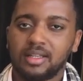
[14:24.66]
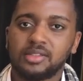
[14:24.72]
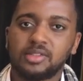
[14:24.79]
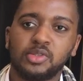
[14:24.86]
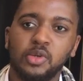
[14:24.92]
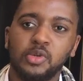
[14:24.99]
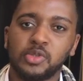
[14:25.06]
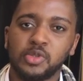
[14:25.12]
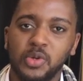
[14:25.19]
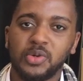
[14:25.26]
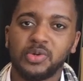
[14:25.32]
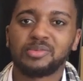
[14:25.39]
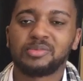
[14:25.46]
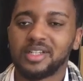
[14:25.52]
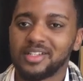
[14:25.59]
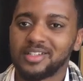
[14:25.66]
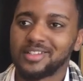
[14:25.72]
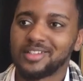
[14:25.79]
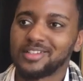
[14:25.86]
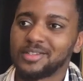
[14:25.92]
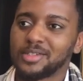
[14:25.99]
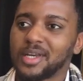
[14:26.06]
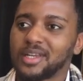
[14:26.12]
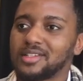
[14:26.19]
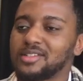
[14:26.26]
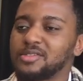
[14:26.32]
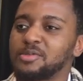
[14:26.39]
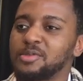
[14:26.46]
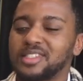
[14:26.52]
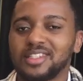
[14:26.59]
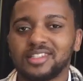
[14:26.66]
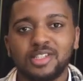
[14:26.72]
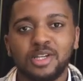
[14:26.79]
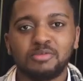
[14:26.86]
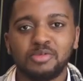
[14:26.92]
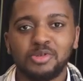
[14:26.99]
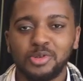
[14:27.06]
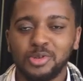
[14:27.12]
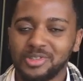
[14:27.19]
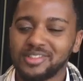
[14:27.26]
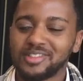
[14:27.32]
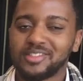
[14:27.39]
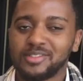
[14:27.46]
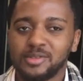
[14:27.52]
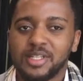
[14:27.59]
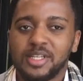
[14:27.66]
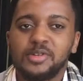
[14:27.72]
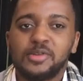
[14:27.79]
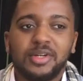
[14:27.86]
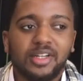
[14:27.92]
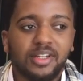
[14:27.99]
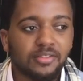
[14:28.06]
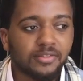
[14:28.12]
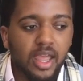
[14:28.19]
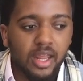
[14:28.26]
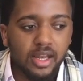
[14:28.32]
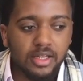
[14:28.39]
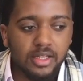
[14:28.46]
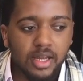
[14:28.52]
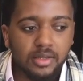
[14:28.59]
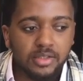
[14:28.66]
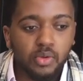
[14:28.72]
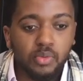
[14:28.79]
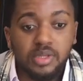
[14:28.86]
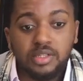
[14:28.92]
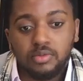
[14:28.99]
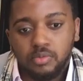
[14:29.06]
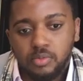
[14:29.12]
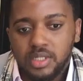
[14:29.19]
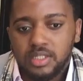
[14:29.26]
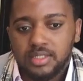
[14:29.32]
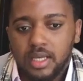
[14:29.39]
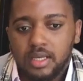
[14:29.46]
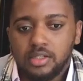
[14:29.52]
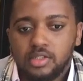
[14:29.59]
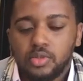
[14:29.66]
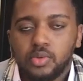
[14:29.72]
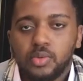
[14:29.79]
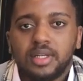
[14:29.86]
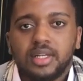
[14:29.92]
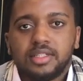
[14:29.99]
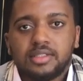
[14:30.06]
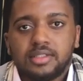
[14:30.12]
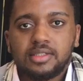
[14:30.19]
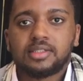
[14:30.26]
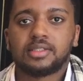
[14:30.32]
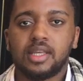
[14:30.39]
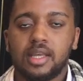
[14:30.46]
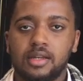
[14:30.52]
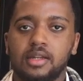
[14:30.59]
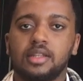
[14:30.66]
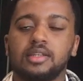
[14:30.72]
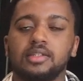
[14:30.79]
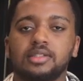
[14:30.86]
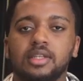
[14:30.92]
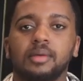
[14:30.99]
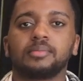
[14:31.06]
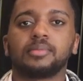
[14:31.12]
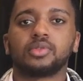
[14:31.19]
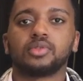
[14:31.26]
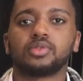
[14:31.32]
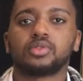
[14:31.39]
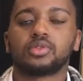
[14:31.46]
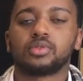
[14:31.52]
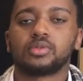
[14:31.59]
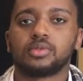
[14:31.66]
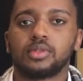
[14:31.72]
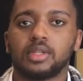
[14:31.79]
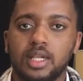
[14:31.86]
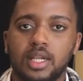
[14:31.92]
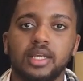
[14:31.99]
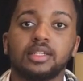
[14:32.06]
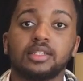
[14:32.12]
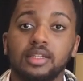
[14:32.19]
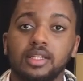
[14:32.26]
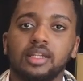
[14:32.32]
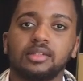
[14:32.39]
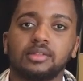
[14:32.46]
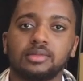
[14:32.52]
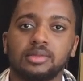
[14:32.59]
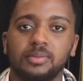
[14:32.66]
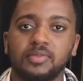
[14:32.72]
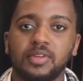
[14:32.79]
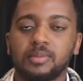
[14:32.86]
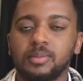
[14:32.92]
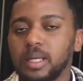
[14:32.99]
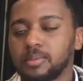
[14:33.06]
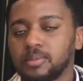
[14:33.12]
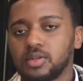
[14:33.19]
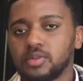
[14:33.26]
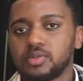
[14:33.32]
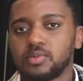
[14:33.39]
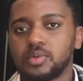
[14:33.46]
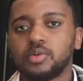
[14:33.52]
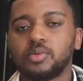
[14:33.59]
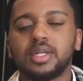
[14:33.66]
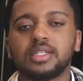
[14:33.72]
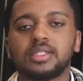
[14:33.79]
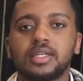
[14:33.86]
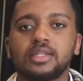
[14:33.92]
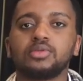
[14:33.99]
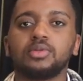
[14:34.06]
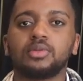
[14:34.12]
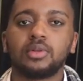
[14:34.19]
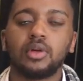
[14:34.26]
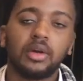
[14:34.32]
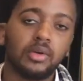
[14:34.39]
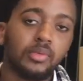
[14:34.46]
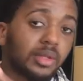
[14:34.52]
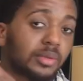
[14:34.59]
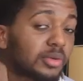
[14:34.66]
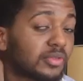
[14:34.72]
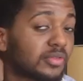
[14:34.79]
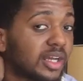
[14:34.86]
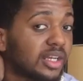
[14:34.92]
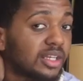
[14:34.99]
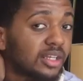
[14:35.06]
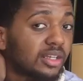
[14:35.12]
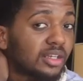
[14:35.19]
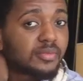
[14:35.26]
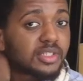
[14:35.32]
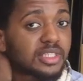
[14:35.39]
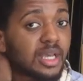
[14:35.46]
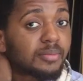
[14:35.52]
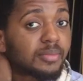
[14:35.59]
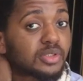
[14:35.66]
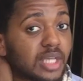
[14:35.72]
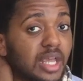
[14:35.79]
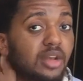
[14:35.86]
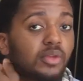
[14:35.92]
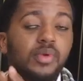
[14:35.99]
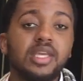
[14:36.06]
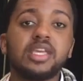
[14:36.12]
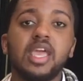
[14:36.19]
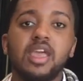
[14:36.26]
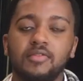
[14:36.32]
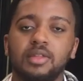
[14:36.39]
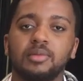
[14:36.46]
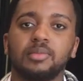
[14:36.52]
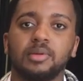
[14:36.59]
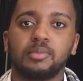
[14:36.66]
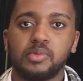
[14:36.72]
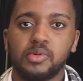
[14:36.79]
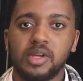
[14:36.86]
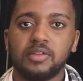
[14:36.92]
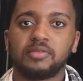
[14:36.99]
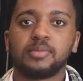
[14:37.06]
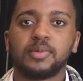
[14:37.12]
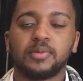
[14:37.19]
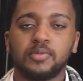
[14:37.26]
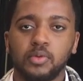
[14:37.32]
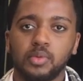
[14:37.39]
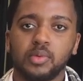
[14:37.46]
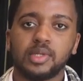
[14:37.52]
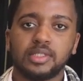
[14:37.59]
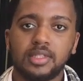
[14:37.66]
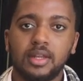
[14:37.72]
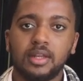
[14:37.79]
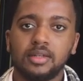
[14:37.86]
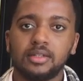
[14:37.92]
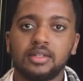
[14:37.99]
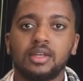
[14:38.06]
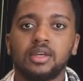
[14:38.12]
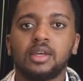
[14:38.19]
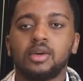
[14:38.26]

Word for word: so-so, but in, in Chinese we'd say cha bu duo, it was like good enough. And uh, so we, we decided, you know what, let's just send these samples to the client and get some feedback because we don't want to take too long with providing the samples. And we gave them a brief before we sent,